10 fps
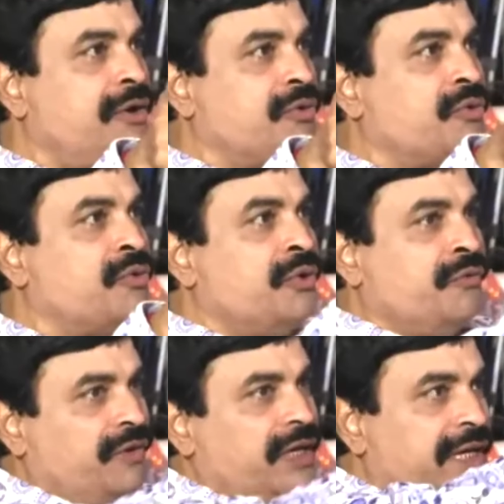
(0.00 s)
now
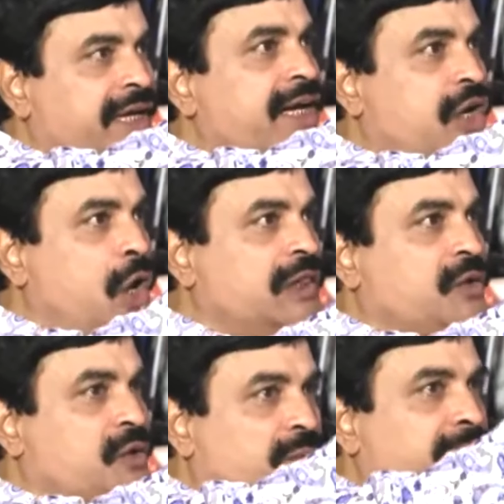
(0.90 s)
will ignite
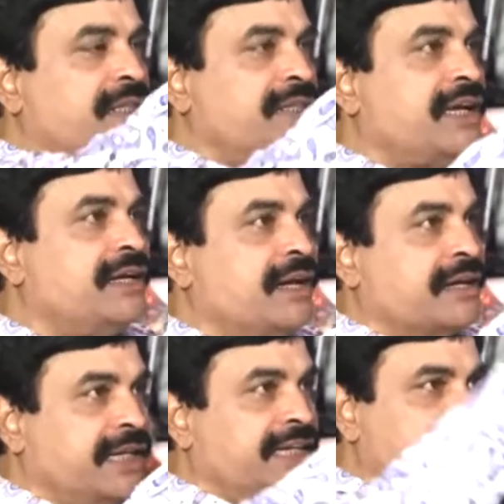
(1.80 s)
all the hope on
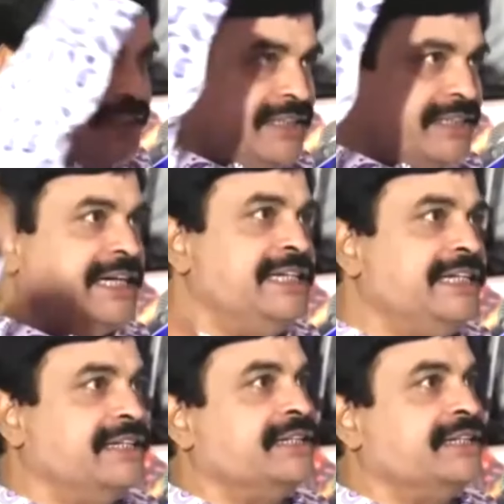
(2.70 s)
Tangalan. That is the trend.